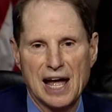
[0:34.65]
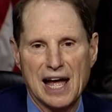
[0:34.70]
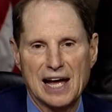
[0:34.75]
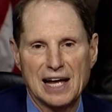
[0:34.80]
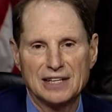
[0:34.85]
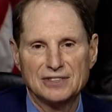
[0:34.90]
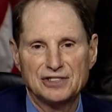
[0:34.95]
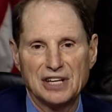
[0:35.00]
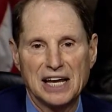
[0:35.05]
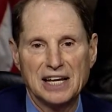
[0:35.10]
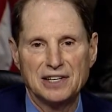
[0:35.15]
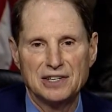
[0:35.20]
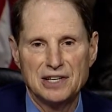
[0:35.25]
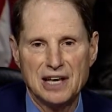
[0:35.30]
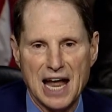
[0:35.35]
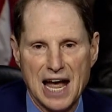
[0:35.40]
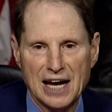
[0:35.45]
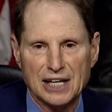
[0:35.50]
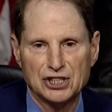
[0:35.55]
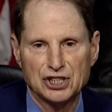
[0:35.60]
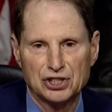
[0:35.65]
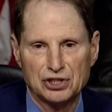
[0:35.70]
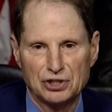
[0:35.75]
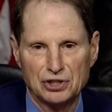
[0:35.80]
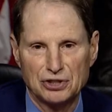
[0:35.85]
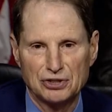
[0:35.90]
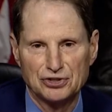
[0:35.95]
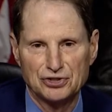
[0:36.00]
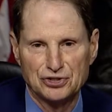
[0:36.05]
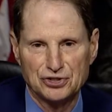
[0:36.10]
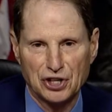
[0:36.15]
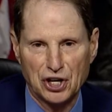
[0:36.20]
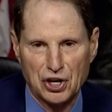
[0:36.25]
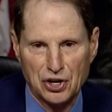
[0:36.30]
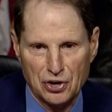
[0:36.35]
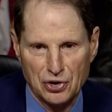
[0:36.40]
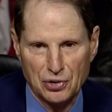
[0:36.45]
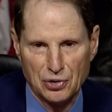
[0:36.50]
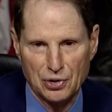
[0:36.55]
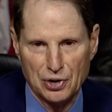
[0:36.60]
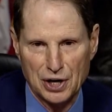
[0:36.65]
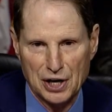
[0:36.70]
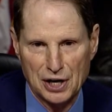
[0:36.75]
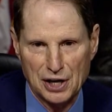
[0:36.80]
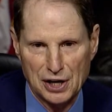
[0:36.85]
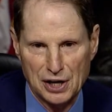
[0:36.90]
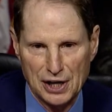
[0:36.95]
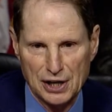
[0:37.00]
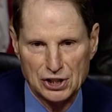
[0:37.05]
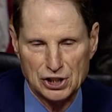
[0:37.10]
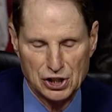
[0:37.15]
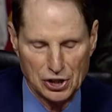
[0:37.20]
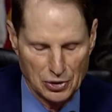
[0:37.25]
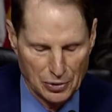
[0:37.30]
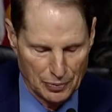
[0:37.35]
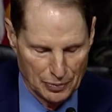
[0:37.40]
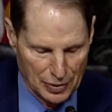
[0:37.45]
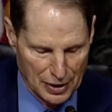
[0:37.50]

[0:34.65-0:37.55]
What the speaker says: as a national security issue.